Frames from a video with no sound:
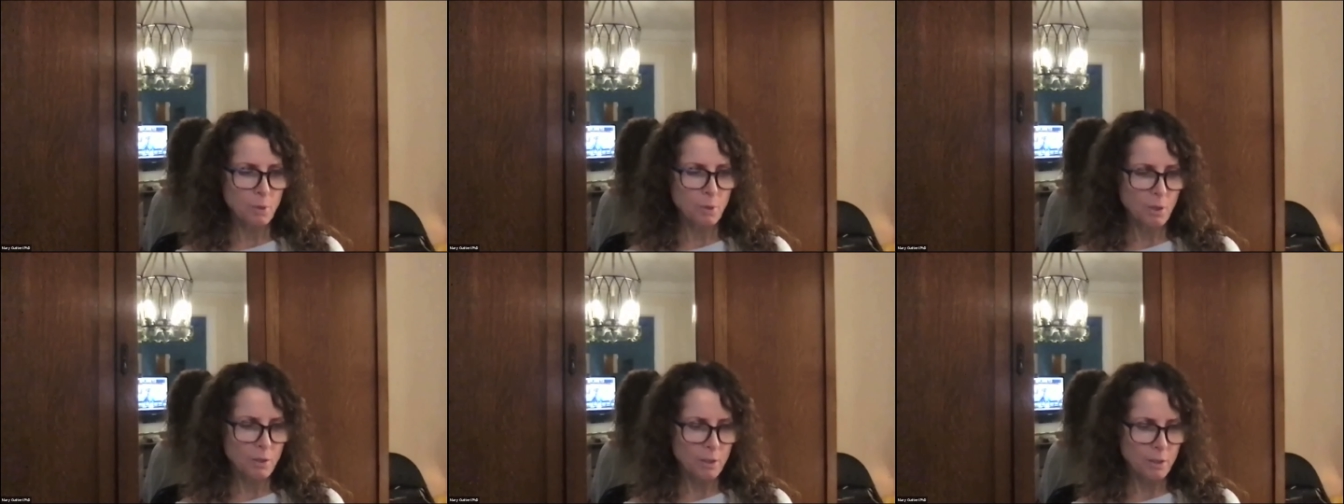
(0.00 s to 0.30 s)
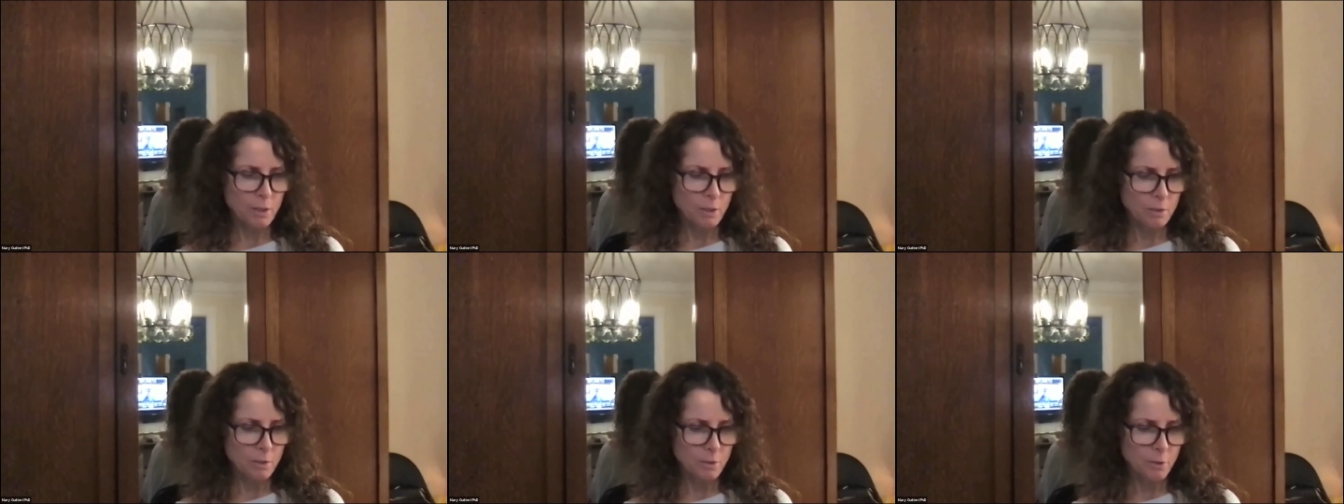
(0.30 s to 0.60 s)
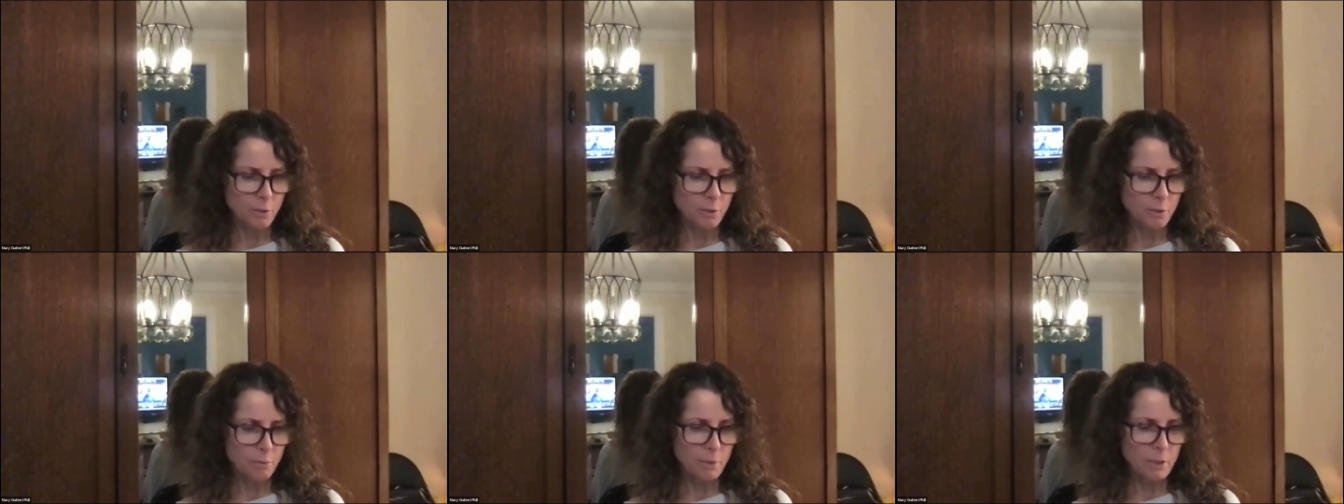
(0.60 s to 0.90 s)

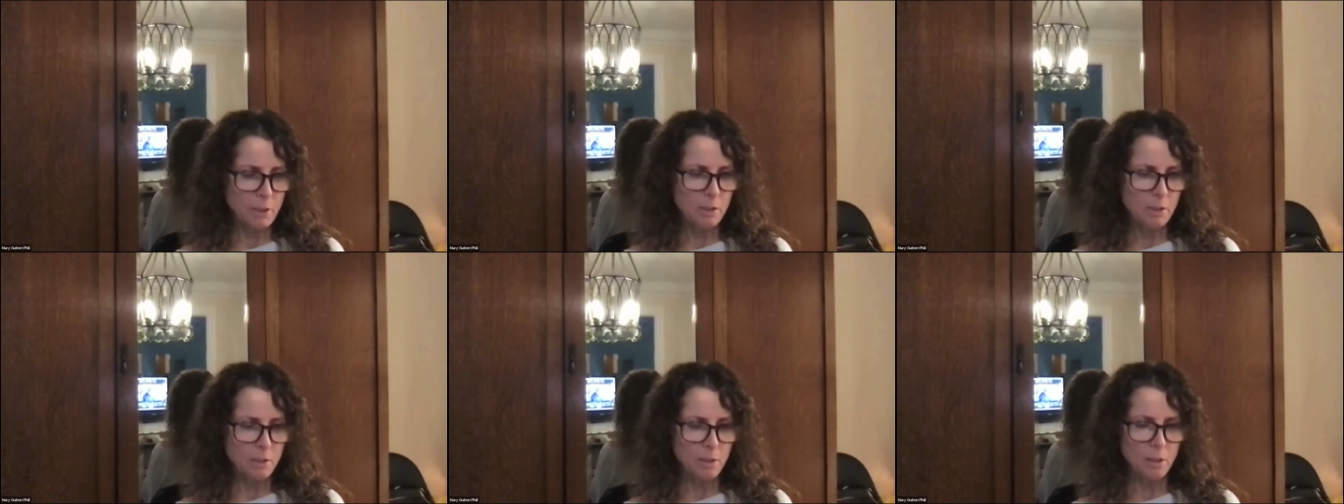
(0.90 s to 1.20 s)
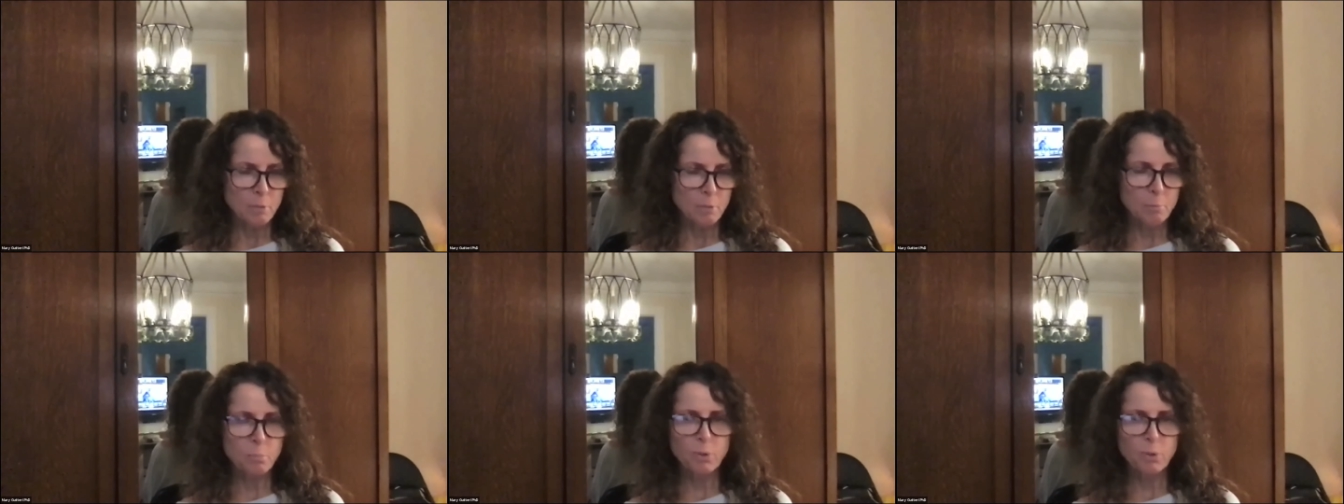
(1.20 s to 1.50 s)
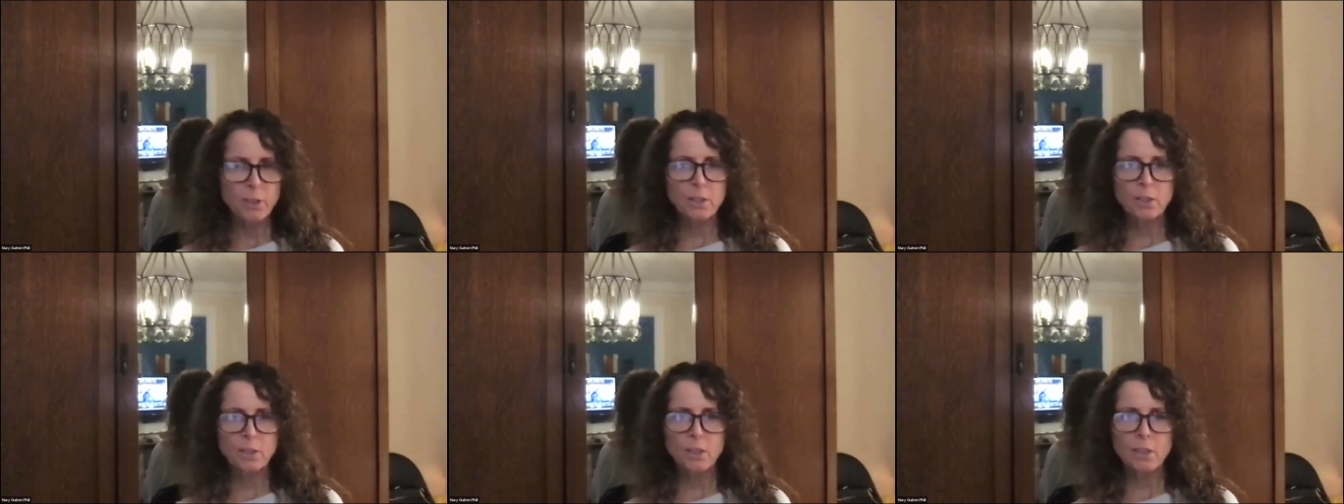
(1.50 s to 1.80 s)
articles regarding
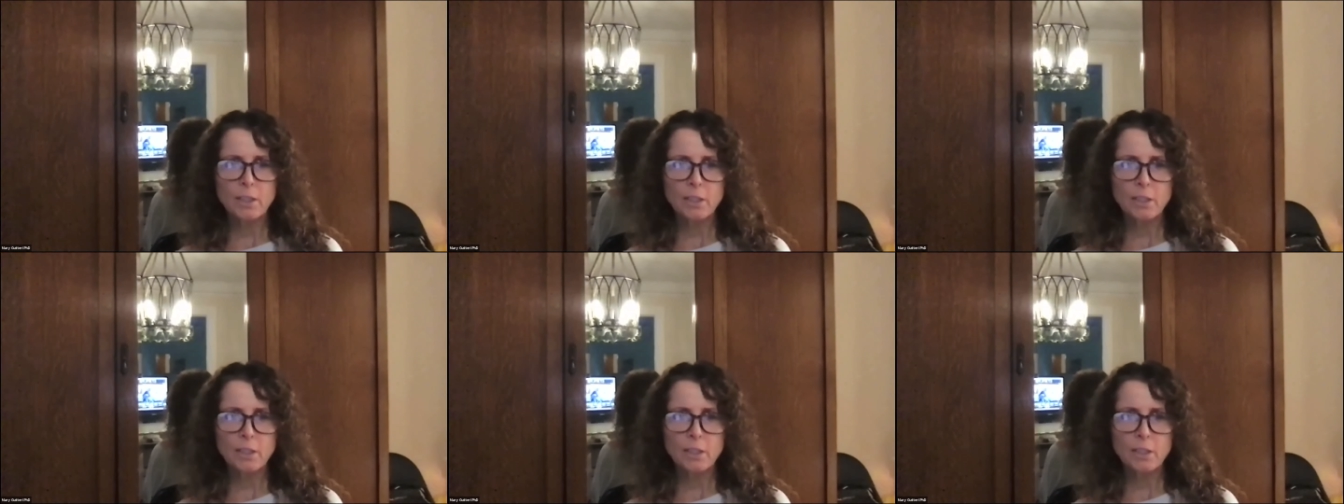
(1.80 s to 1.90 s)
breathing